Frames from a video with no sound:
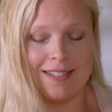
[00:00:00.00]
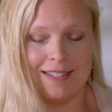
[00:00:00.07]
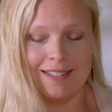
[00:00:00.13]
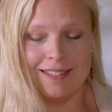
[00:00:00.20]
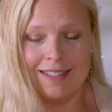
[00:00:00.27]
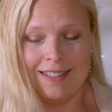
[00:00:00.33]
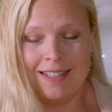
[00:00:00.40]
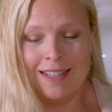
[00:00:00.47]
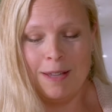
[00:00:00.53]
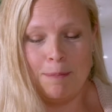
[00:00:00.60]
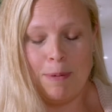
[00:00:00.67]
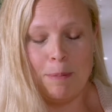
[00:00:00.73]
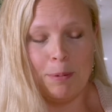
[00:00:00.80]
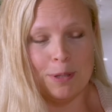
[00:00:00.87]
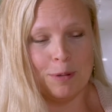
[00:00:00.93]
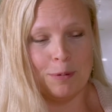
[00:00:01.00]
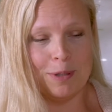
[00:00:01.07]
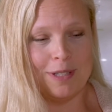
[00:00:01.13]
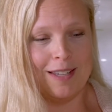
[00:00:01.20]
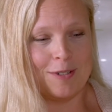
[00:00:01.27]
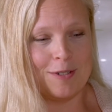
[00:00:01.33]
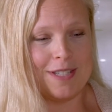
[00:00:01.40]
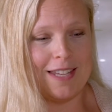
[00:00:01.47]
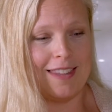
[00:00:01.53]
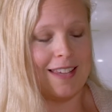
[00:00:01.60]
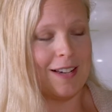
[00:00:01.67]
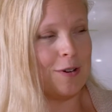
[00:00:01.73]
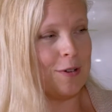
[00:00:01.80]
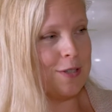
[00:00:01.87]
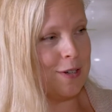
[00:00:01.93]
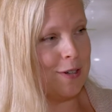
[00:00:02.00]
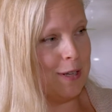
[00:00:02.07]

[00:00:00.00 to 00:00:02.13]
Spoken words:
and people don't really understand that culture